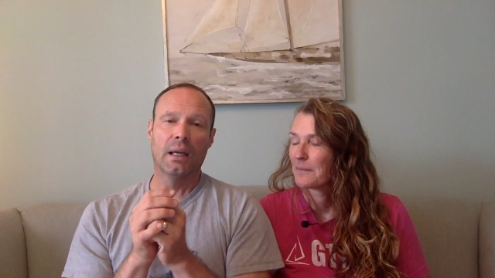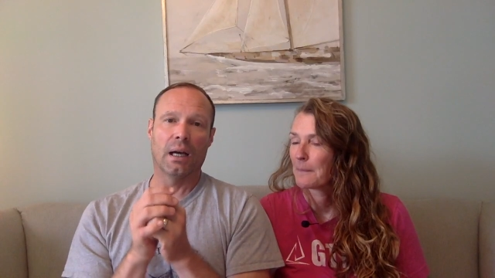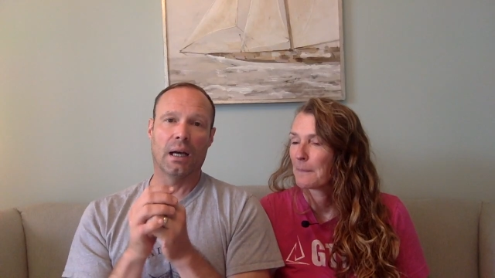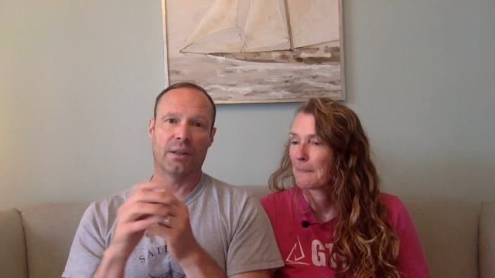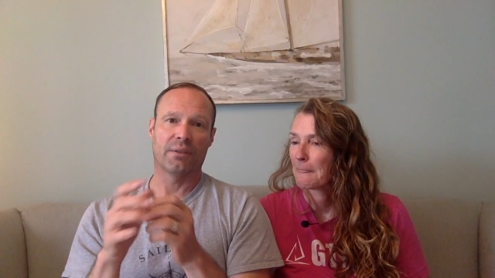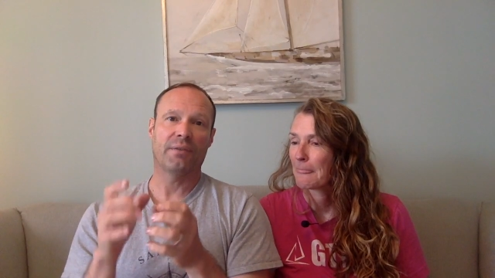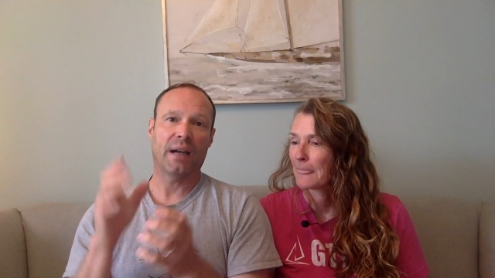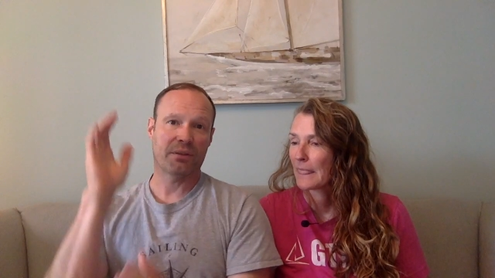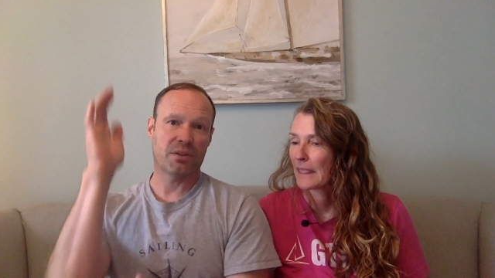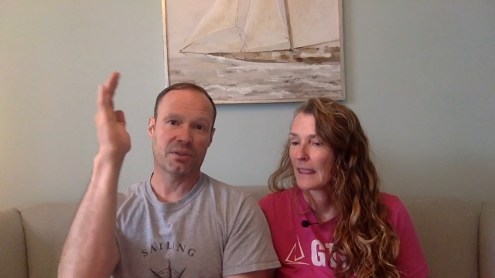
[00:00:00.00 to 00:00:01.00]
Speaker 1: On the
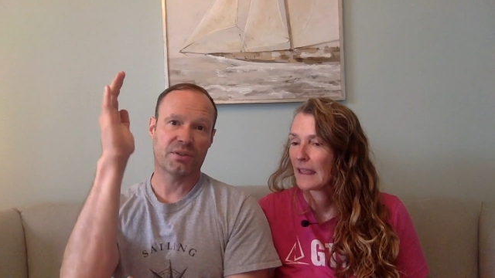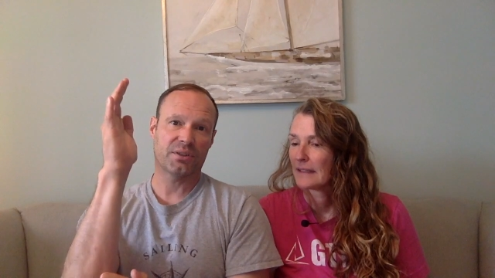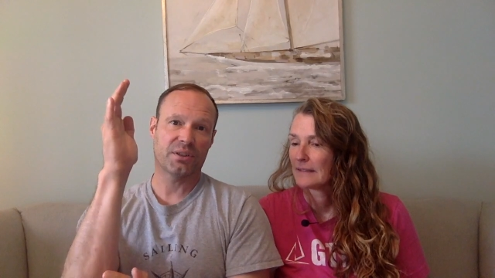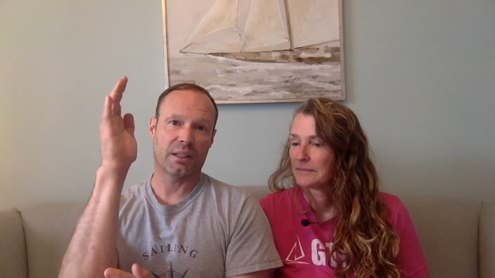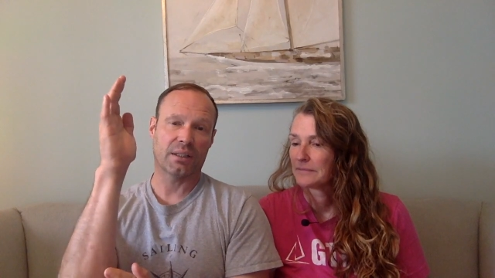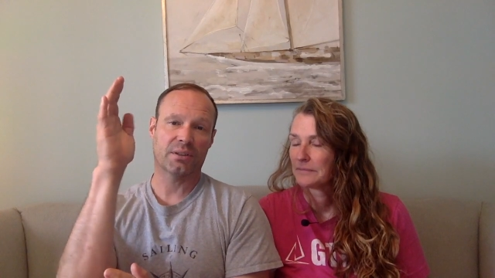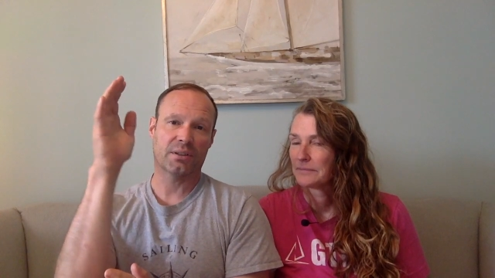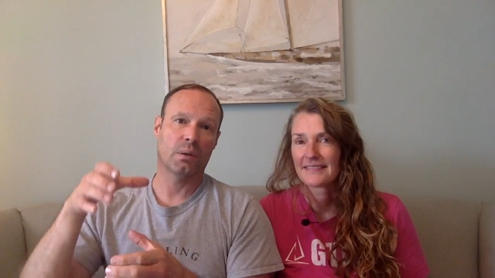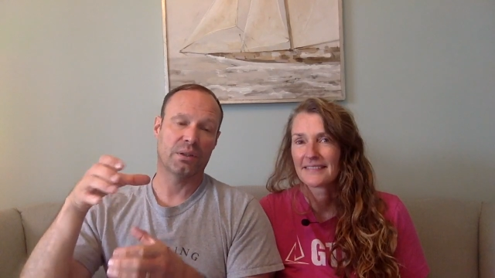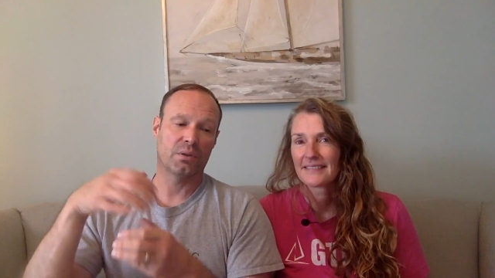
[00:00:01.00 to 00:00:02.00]
526,
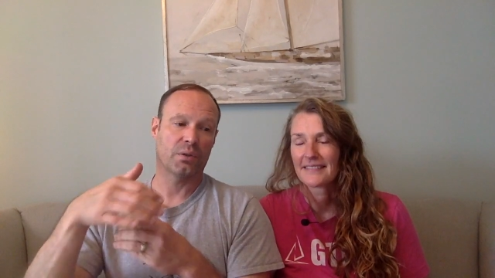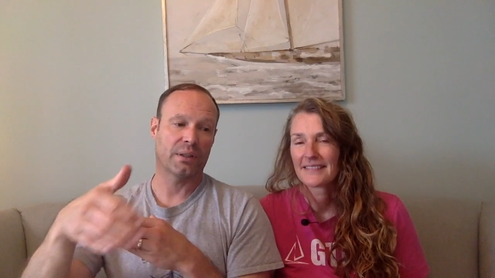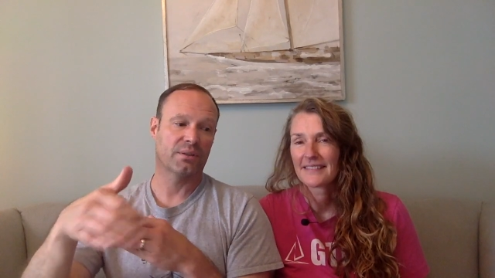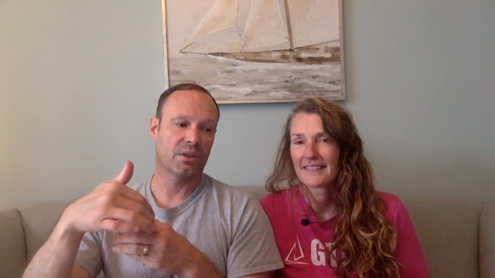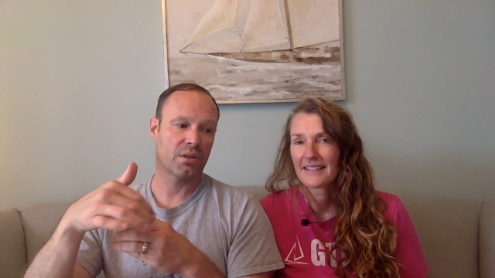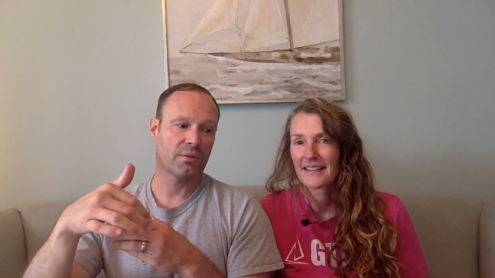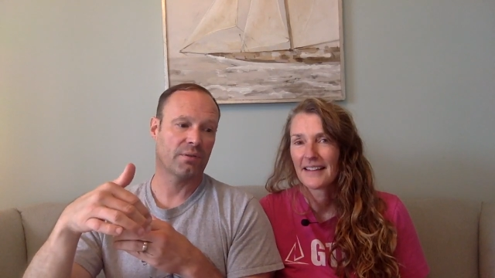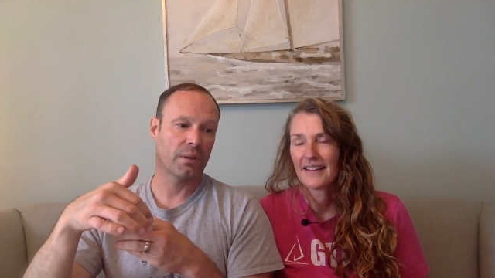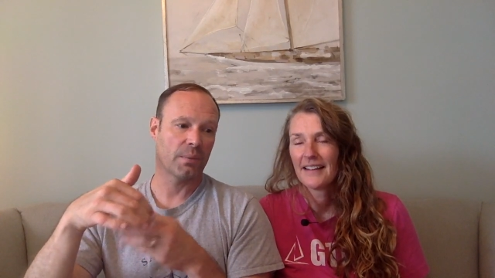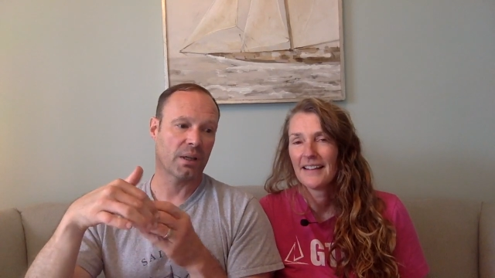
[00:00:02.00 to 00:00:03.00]
as you transition
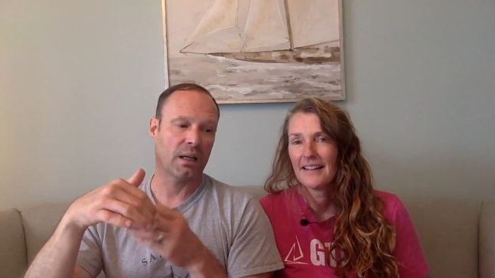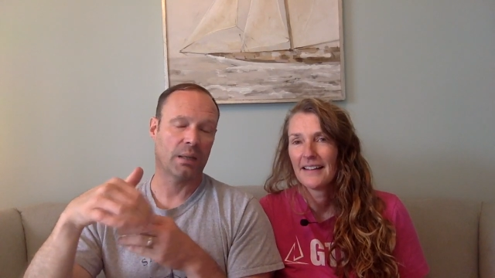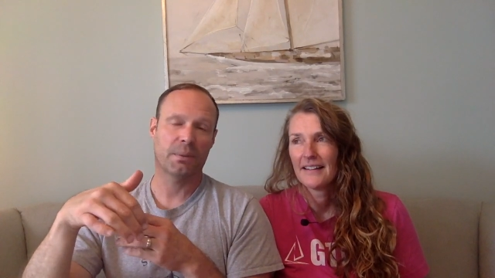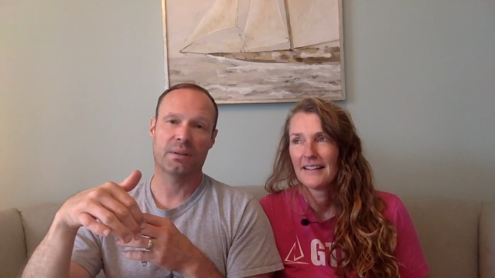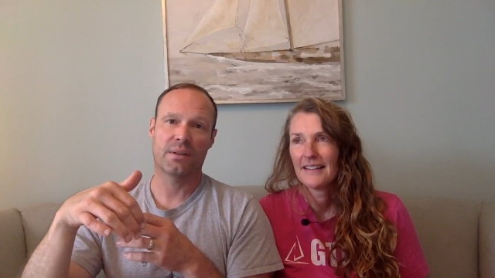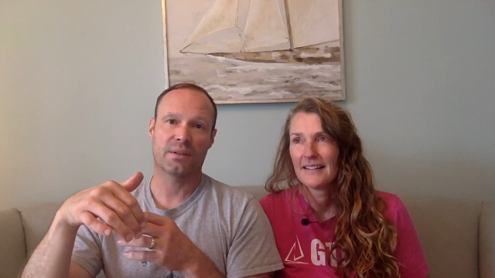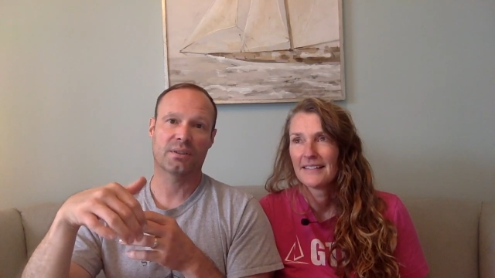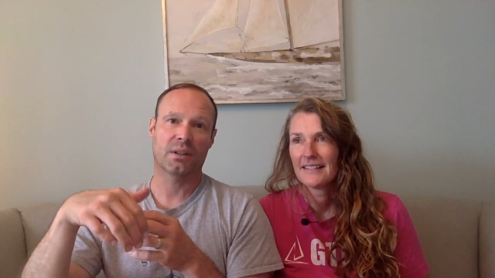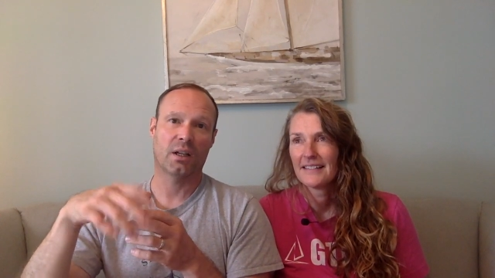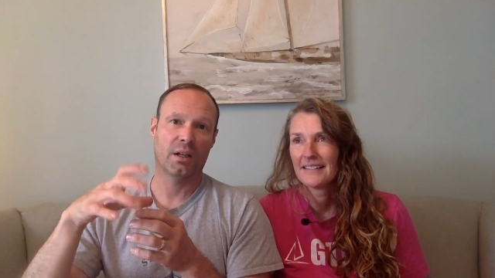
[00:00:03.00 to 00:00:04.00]
from the cockpit to the
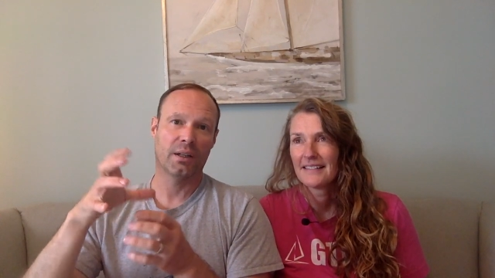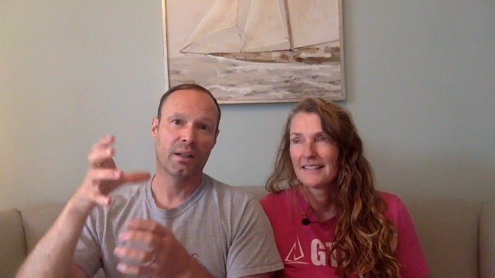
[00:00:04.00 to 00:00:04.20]
salon,